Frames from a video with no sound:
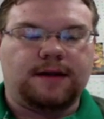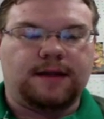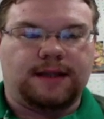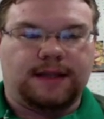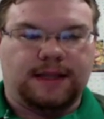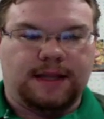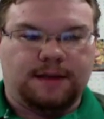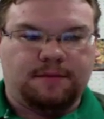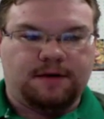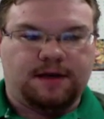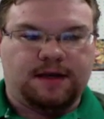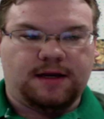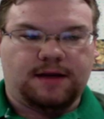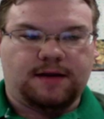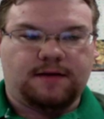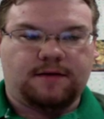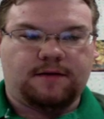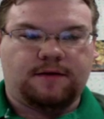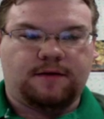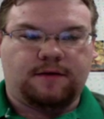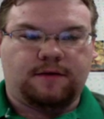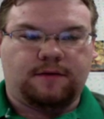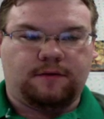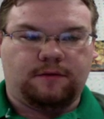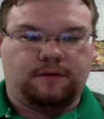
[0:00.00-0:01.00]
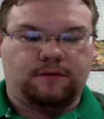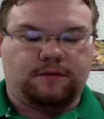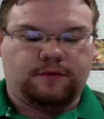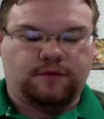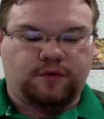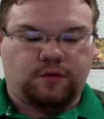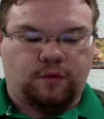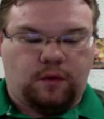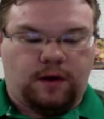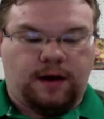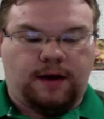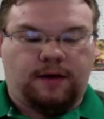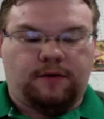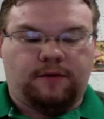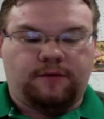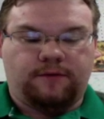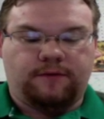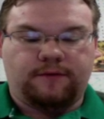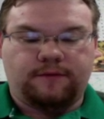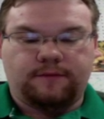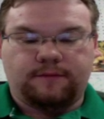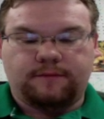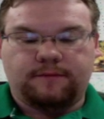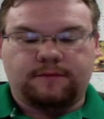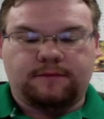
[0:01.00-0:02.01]
limit it to
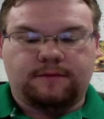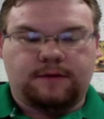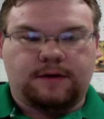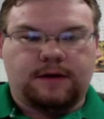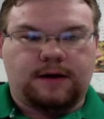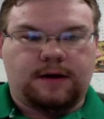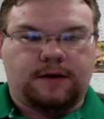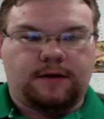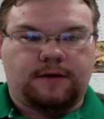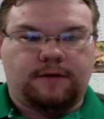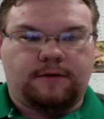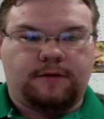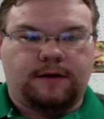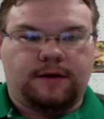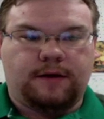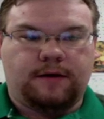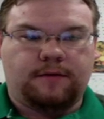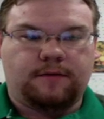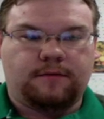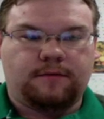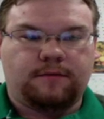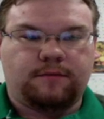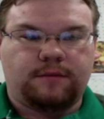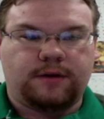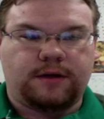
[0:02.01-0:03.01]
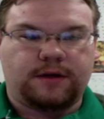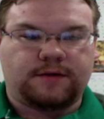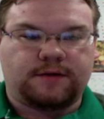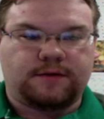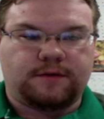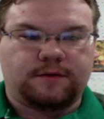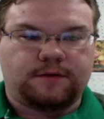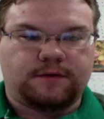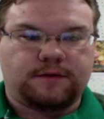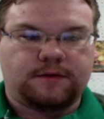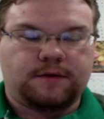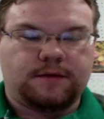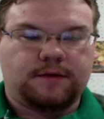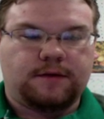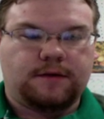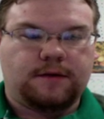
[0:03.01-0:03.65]
1200 pixels.